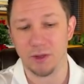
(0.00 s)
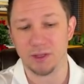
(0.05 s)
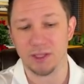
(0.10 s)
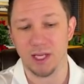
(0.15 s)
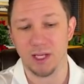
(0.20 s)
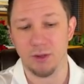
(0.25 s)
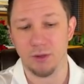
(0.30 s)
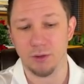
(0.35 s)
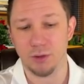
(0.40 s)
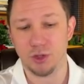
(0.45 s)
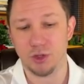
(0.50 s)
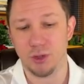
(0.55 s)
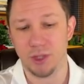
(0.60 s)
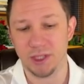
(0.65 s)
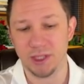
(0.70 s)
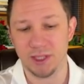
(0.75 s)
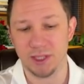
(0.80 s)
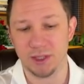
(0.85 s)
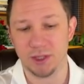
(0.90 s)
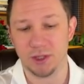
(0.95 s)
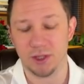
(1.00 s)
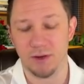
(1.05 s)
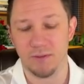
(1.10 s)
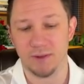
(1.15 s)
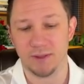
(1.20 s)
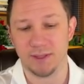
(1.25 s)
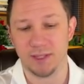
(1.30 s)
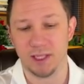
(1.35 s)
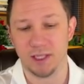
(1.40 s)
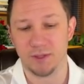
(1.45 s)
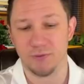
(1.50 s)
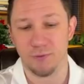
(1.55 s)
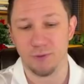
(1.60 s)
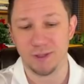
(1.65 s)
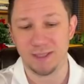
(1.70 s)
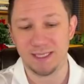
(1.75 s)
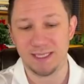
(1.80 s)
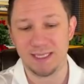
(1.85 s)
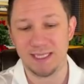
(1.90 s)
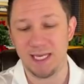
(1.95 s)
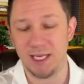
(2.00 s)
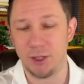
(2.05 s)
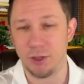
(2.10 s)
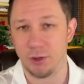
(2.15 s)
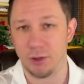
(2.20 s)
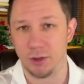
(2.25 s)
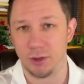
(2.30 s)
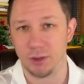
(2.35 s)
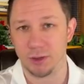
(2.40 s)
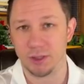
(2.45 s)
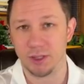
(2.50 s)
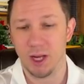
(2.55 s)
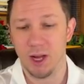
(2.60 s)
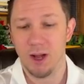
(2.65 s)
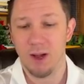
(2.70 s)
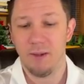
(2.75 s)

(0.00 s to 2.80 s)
in nutrition services for seniors,